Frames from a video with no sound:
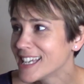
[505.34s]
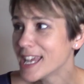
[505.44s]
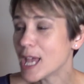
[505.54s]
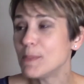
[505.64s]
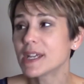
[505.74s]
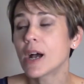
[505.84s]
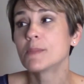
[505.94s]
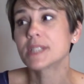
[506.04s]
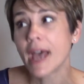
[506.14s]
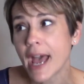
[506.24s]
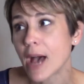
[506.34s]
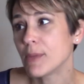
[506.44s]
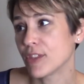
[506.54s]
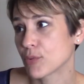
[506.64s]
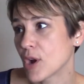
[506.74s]
It becomes a
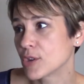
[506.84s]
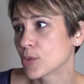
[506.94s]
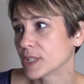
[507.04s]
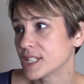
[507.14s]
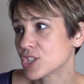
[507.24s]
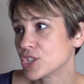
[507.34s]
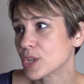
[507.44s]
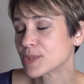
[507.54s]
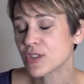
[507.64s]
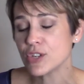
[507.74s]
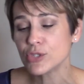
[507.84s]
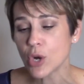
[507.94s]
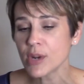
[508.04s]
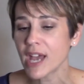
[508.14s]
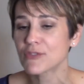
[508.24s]
habit throughout your relationship so that you
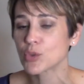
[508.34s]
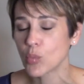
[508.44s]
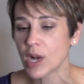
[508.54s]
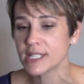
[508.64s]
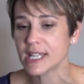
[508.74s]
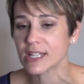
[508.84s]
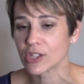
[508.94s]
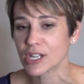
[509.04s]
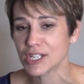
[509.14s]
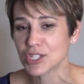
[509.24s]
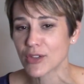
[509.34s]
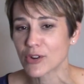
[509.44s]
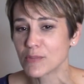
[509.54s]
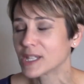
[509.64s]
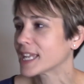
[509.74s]
don't have to one day look at each other
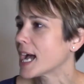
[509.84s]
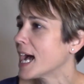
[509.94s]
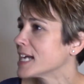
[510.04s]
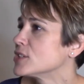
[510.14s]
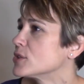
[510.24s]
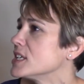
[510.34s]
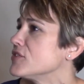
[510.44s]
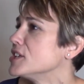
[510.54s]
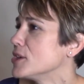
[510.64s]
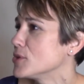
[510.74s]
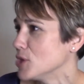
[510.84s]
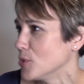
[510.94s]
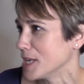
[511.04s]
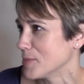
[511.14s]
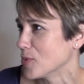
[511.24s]
and be like, I don't even know you
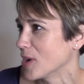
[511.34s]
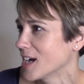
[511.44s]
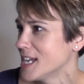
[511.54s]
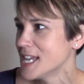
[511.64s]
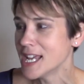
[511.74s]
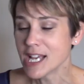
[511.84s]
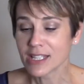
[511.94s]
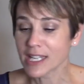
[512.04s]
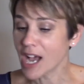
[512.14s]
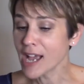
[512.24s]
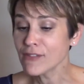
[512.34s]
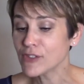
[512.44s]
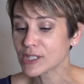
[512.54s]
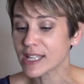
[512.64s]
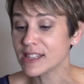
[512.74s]
anymore. Right. Like, I
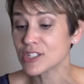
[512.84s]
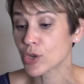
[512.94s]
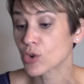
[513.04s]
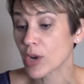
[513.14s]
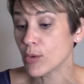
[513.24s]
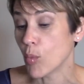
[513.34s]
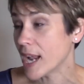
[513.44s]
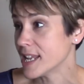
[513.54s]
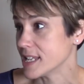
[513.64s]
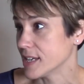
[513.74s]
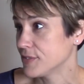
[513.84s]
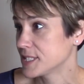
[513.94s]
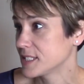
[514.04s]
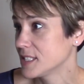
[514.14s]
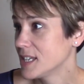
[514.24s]
feel like these are great wedding
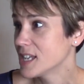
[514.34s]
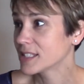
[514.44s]
gifts Mm-hmm.